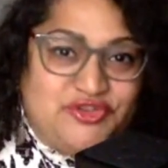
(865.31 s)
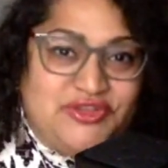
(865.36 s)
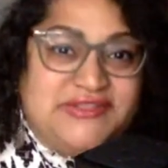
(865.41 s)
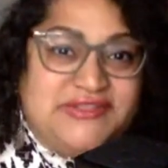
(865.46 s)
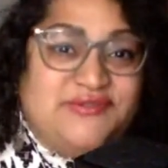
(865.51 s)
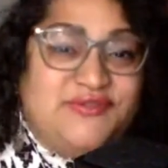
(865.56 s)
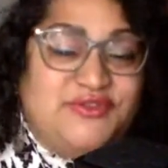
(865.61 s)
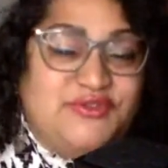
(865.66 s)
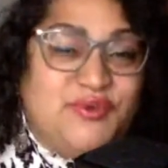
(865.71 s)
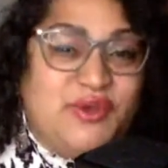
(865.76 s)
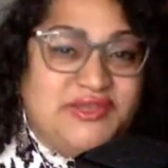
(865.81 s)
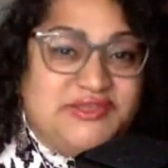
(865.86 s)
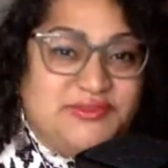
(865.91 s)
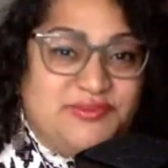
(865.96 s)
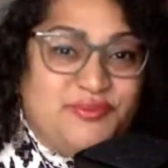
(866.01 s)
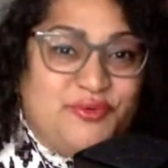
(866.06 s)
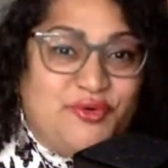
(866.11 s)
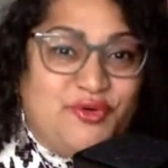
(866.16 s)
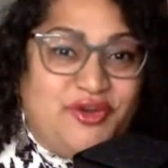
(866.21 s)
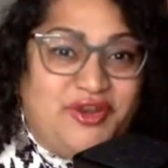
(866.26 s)
That's the reason why it's
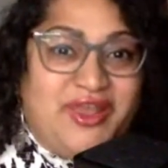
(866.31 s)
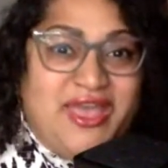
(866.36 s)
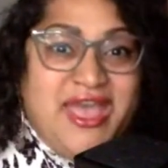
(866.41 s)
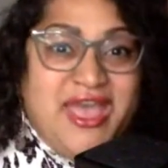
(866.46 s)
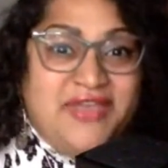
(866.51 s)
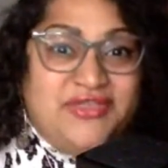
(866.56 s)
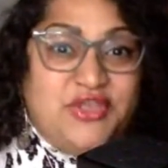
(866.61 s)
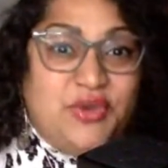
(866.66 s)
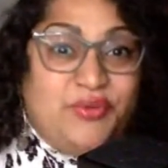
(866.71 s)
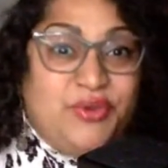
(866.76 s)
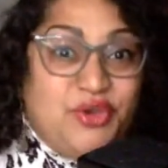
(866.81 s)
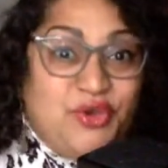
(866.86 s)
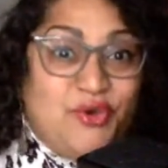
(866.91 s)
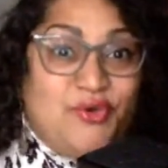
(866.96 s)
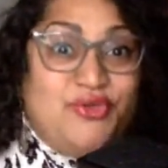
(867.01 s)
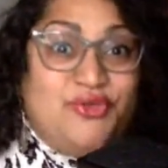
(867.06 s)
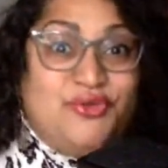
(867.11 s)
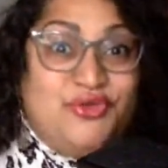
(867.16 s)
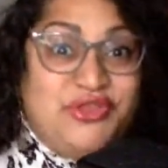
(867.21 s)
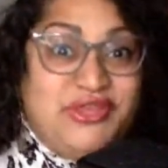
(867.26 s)
important that we go
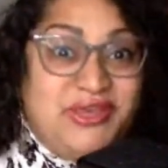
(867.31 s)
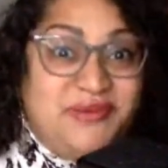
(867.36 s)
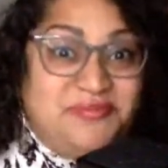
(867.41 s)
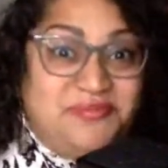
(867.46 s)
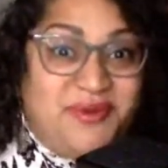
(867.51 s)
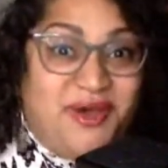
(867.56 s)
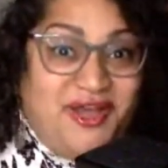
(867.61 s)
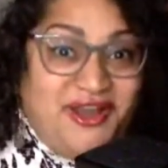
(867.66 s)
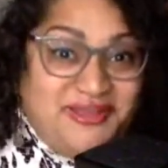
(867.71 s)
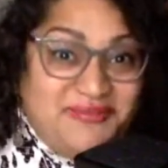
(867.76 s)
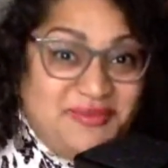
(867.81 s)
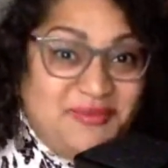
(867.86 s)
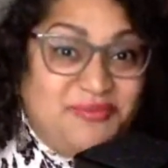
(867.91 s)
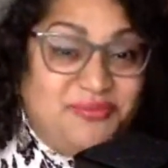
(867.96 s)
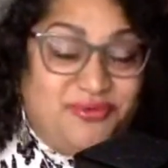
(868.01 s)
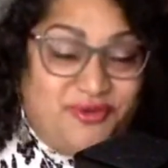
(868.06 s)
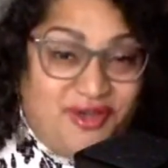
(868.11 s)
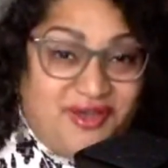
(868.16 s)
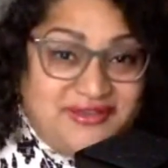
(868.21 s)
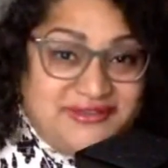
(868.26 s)
through the embodiment
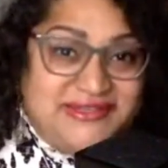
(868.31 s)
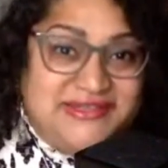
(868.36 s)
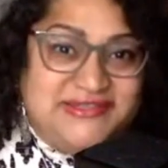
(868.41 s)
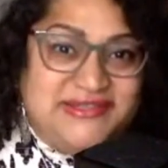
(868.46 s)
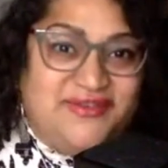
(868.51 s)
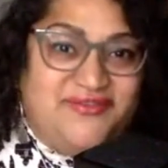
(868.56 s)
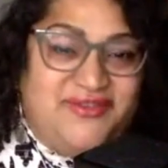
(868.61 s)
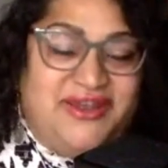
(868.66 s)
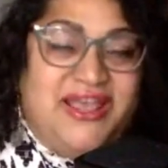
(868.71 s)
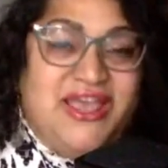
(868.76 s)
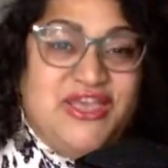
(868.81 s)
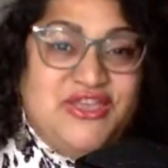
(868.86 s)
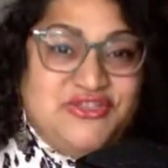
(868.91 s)
process of it,